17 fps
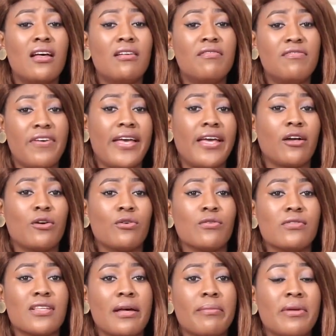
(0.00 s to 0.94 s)

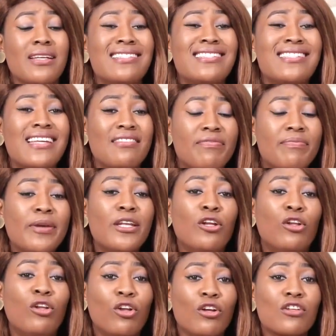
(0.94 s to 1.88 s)
vehicles. I mean, they've
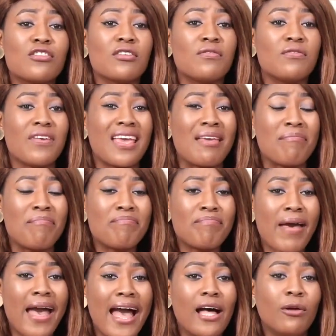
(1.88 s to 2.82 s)
been a lot of
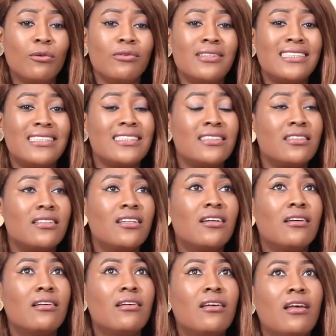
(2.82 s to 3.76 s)
impounding.
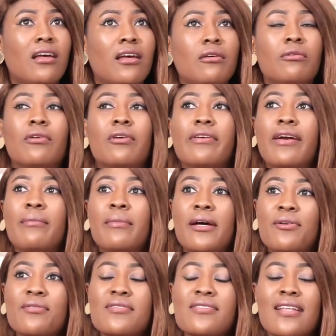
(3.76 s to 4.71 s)
Hey,
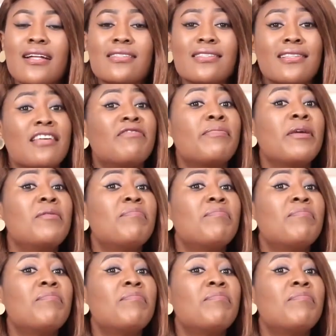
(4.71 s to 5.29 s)
grandma, don't start. They've been